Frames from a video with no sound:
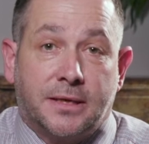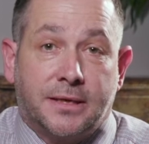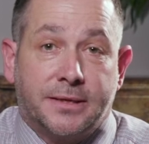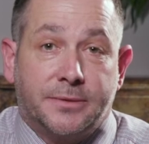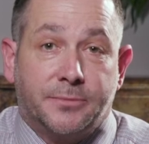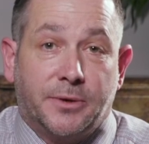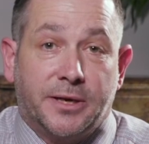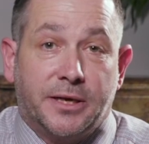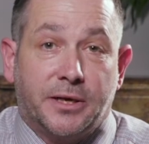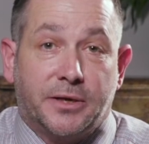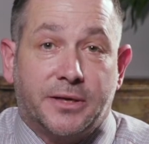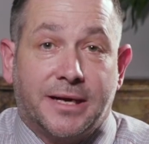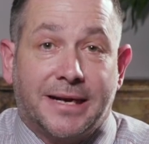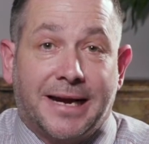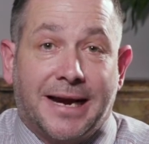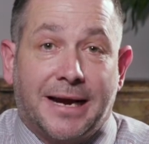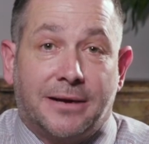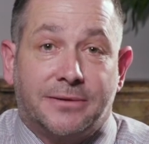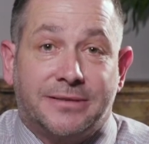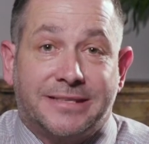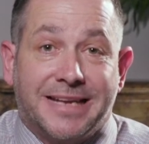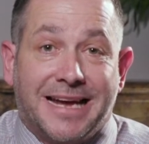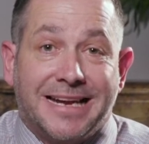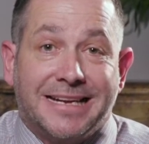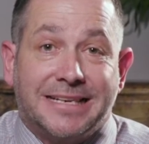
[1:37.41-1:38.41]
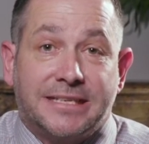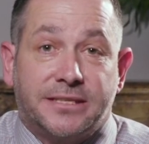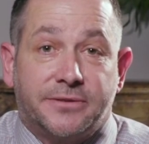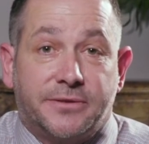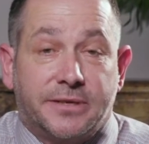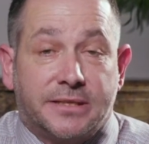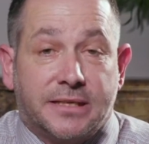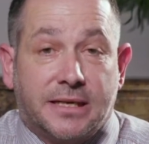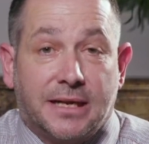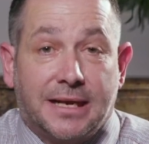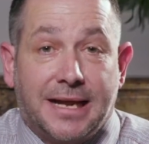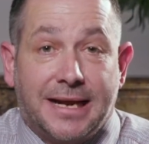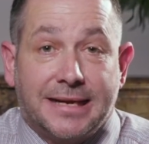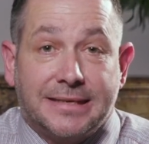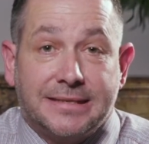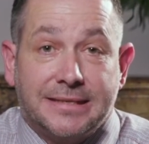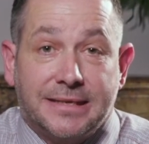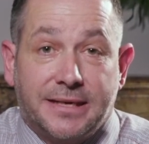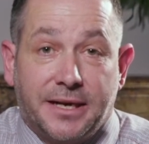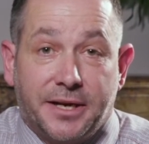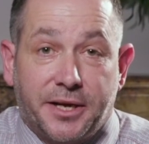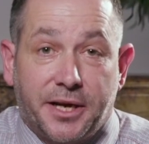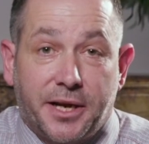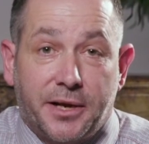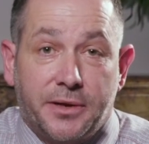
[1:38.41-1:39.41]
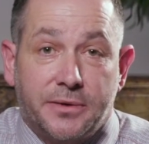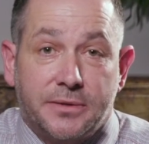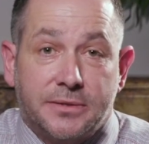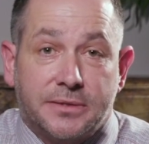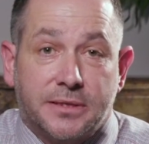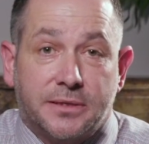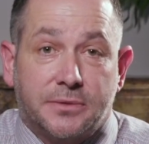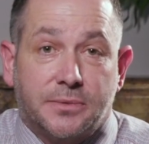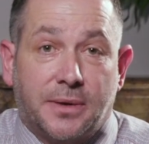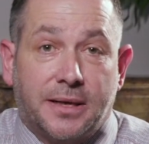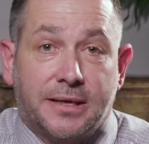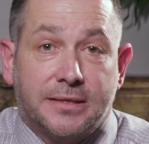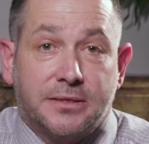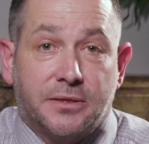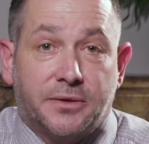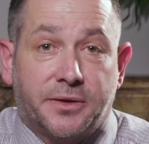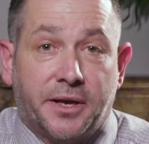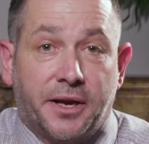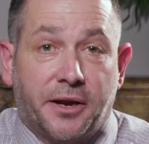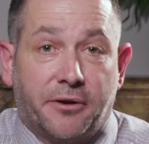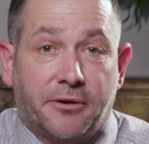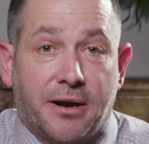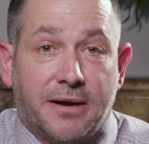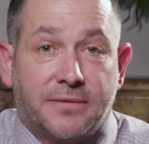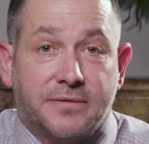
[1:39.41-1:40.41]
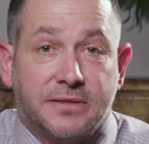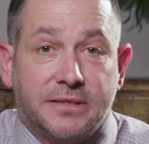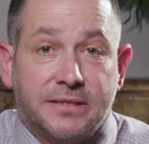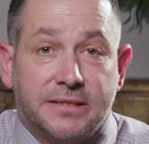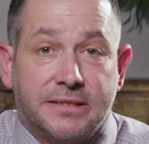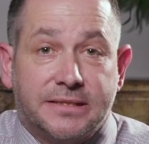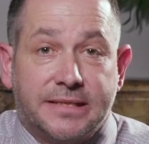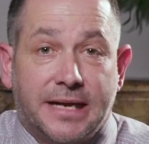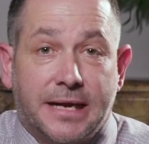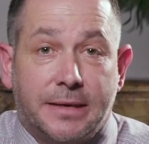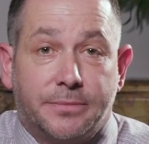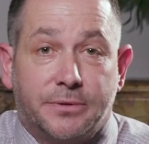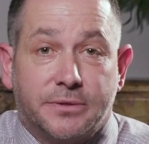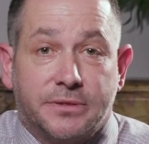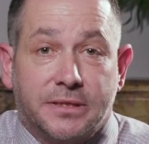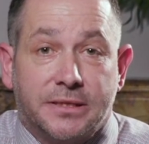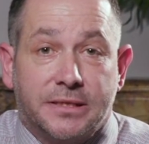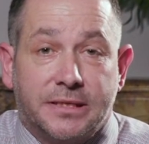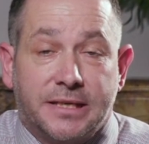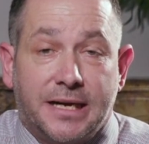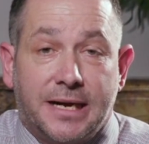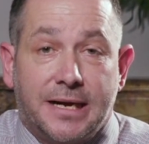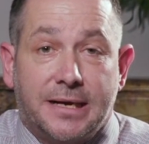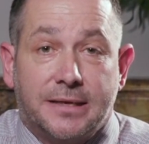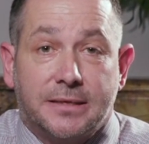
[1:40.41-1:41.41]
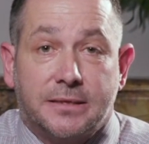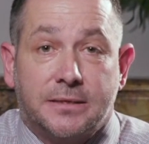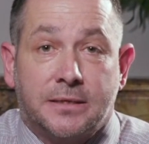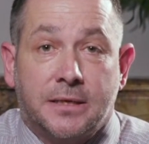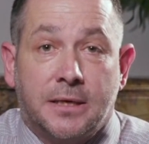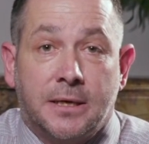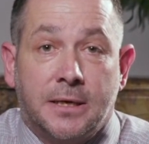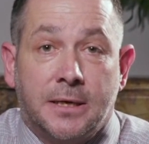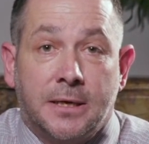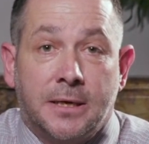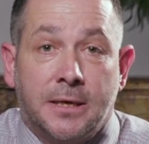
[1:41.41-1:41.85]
and we look at how data is collected and used, as well as looking at graphs and tables and charts